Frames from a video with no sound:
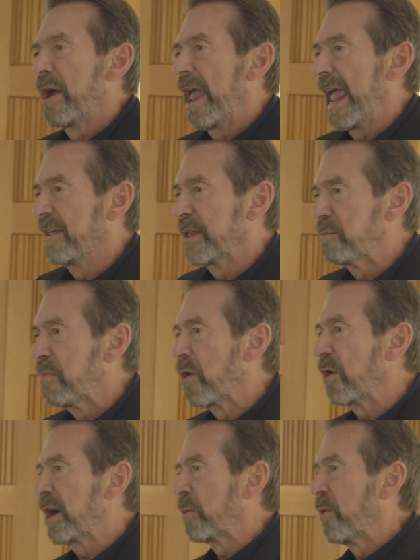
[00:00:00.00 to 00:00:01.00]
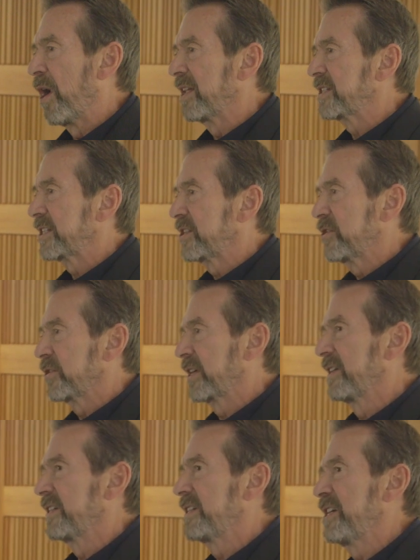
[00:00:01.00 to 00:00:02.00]
and the more it wants to
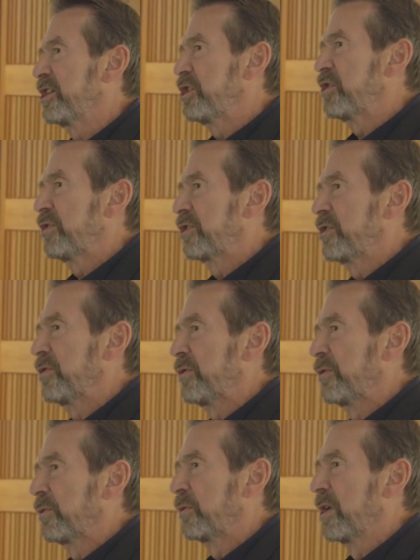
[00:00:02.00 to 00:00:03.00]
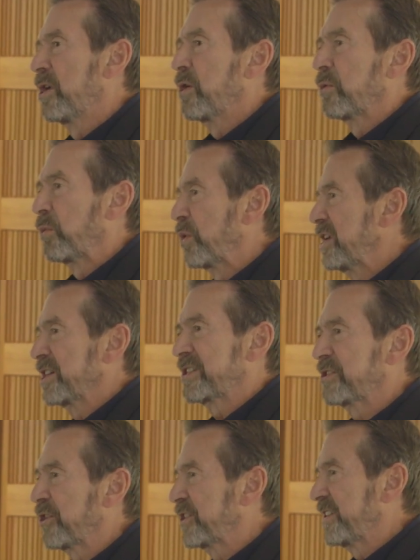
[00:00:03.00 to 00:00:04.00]
continue to
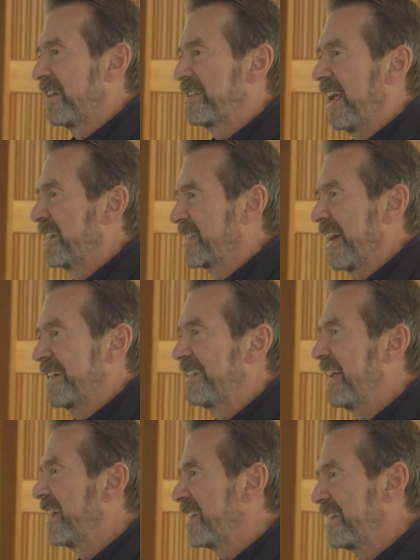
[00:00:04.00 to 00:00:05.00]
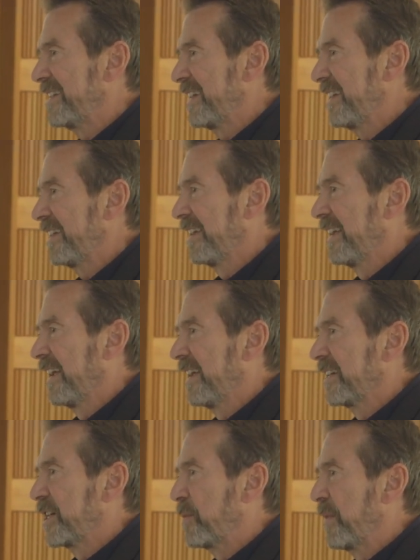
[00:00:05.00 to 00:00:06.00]
reassert its identity
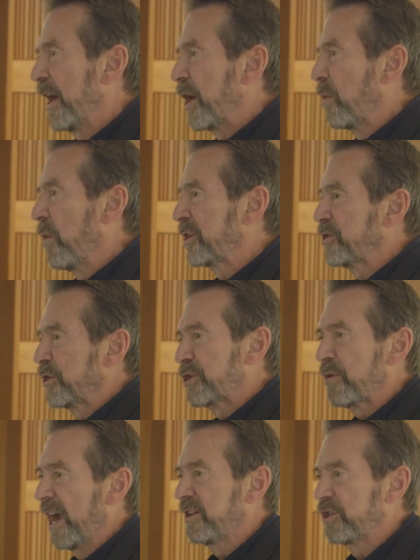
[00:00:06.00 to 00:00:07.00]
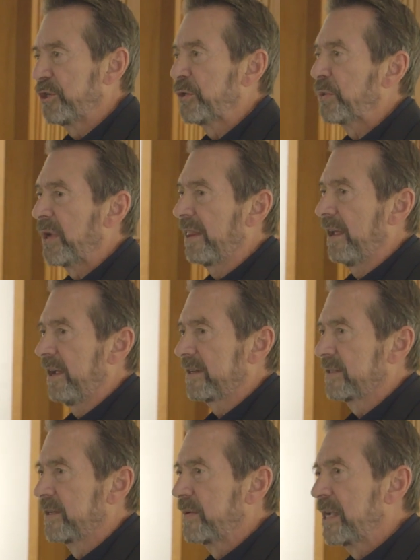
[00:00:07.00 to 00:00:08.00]
no matter what you're trying to do with
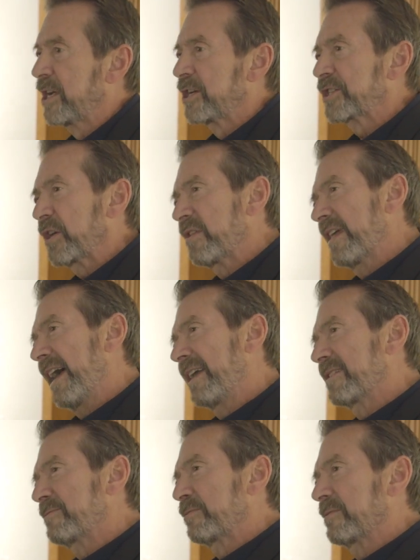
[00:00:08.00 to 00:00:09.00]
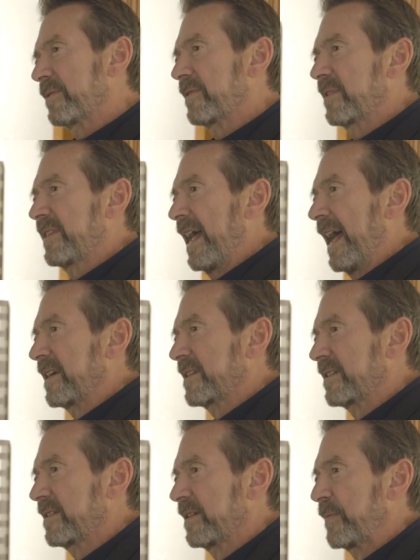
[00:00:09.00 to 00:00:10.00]
it. So that,
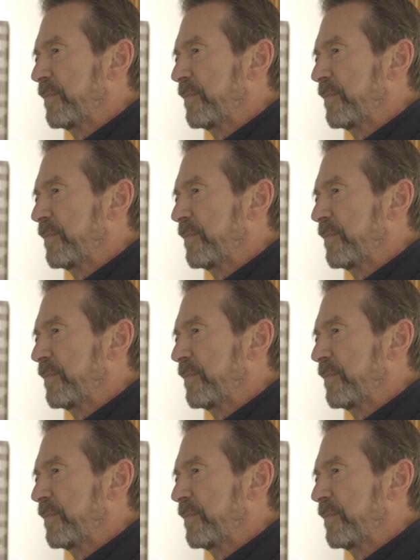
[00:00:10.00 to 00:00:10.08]
that